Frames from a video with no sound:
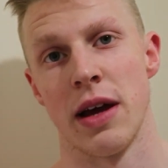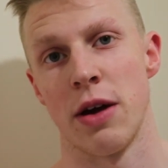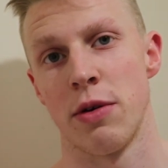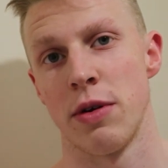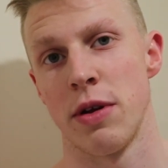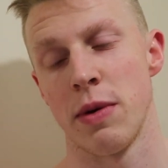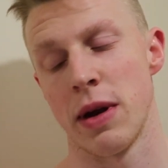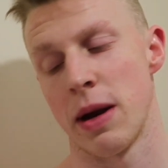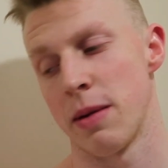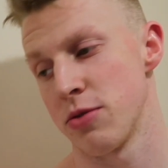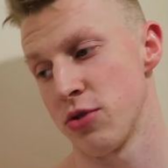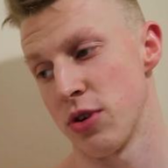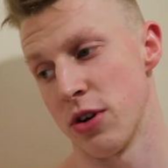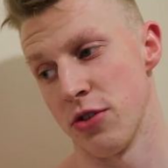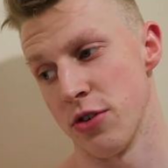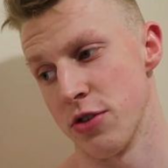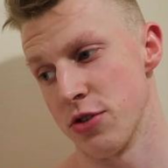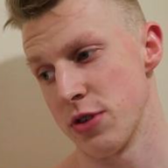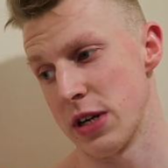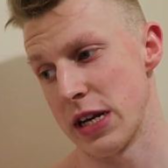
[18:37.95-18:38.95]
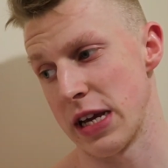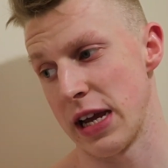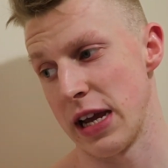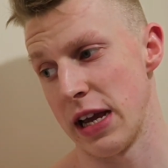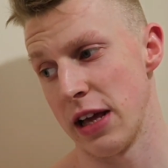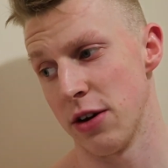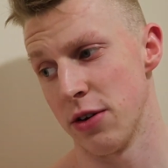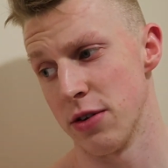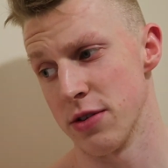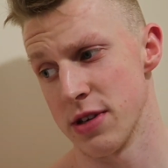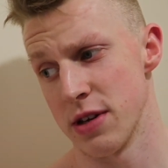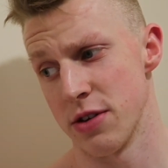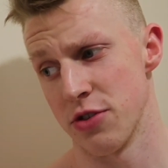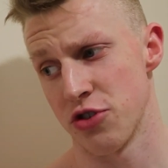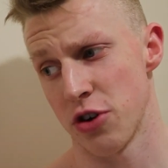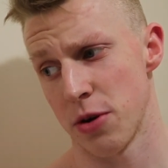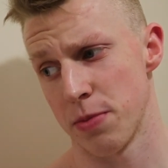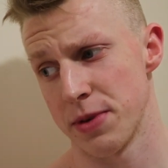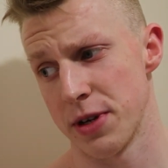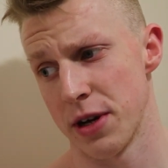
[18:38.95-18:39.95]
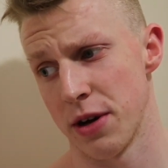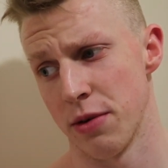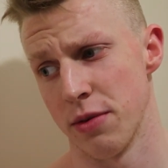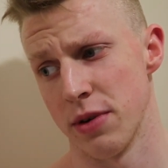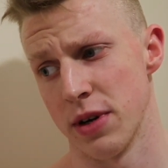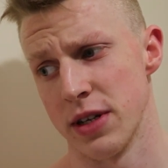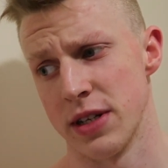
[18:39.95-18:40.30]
I only went up to 120 kilos and dropped down